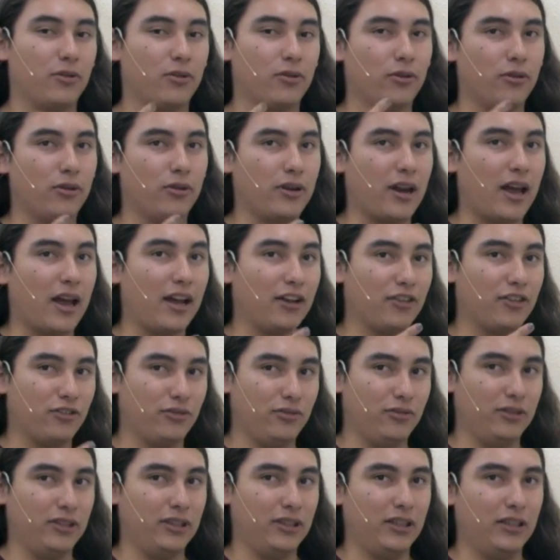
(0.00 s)
or
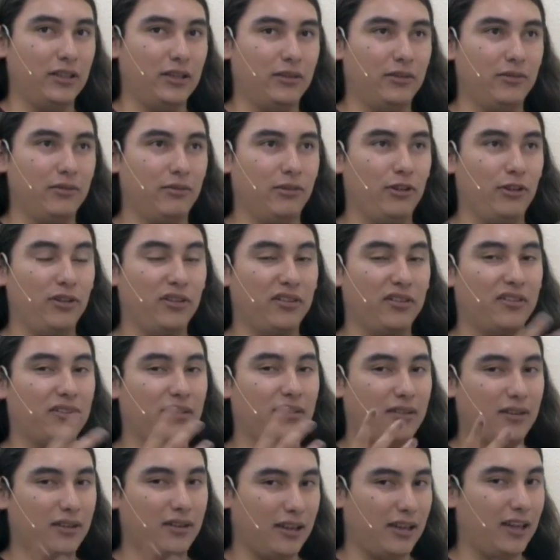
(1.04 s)
actually use
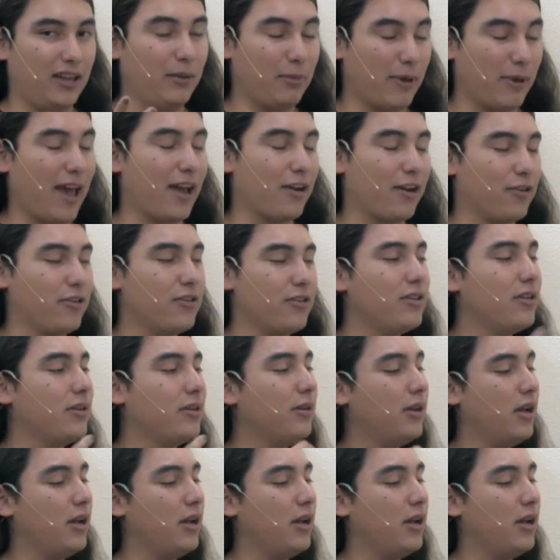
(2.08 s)
a pattern.